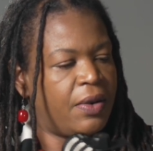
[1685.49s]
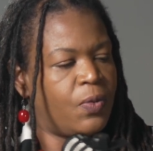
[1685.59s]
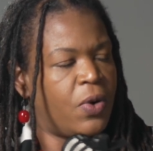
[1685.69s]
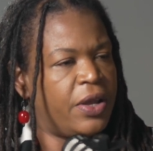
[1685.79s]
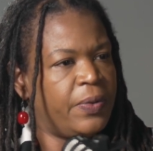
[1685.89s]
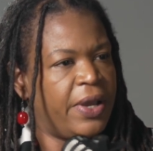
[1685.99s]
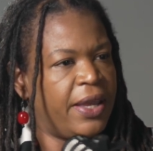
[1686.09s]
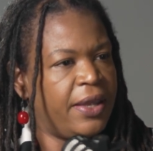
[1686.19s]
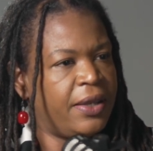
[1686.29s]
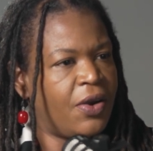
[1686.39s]
One
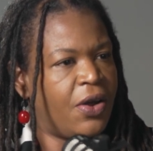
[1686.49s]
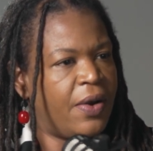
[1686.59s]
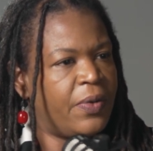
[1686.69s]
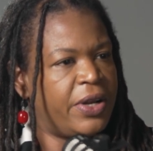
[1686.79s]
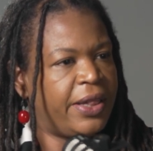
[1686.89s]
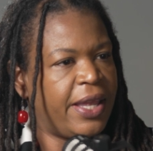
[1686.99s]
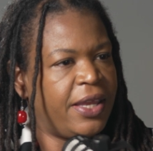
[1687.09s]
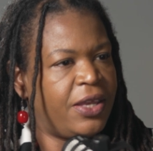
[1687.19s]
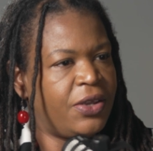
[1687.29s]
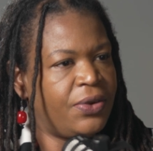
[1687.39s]
Way called I Want to
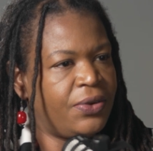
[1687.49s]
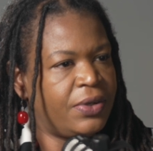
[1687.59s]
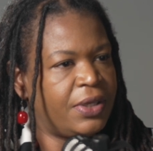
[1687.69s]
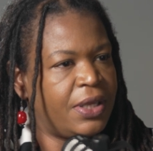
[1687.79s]
Thank You.